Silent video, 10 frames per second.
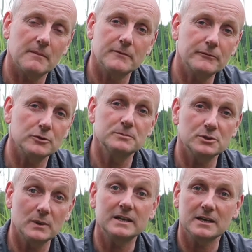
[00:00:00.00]
for them
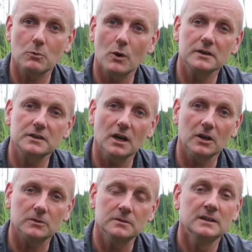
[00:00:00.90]
to eat in one
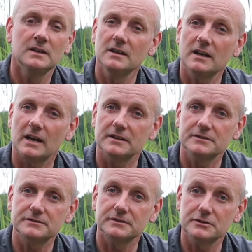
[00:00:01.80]
go, and
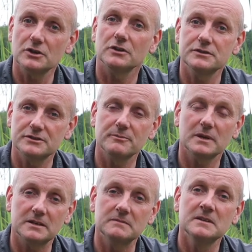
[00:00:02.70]
the chances of
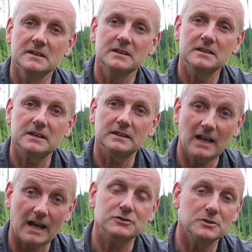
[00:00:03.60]
me
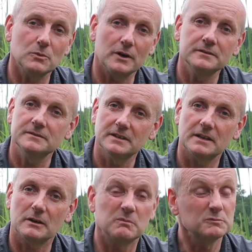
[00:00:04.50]
catching one
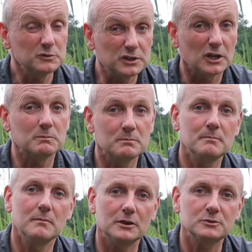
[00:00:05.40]
are, you know,
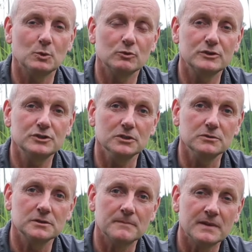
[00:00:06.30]
much more
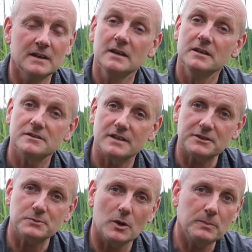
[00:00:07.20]
reduced. So
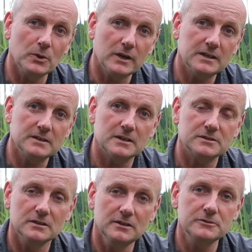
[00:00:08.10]
that's what I put in as
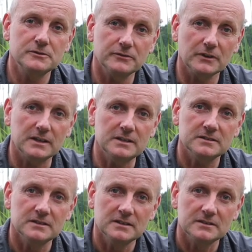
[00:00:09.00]
the loose feed.
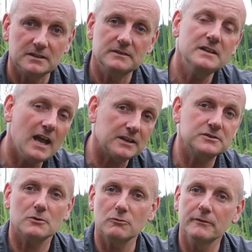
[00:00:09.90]
So next
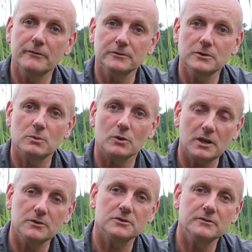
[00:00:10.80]
I'll run through what
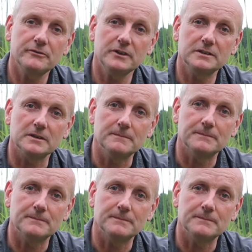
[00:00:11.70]
goes on the feeder.